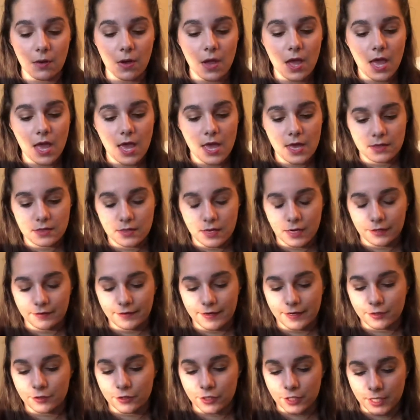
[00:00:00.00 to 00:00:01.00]
and then I
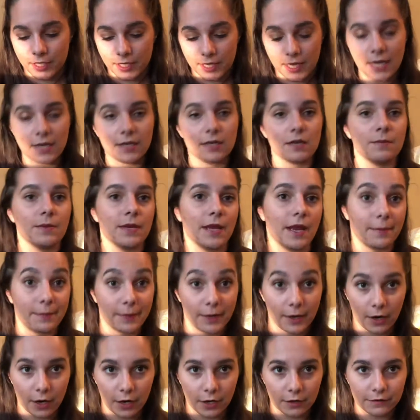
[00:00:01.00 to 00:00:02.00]
read Crooked Kingdom and had my
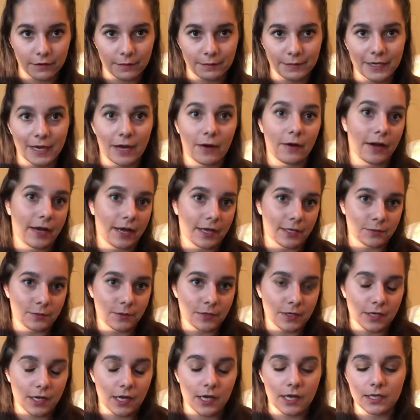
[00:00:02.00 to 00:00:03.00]
heart ripped out, as one
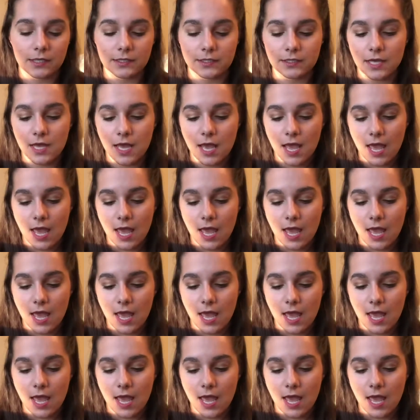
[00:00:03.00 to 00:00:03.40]
does,